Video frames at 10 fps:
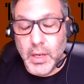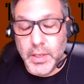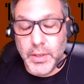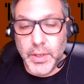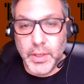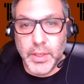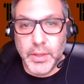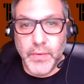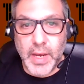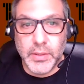They think that
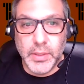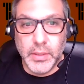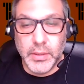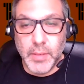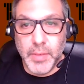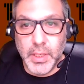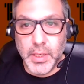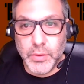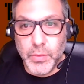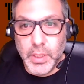the vaccine is coming
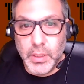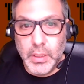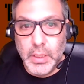next week.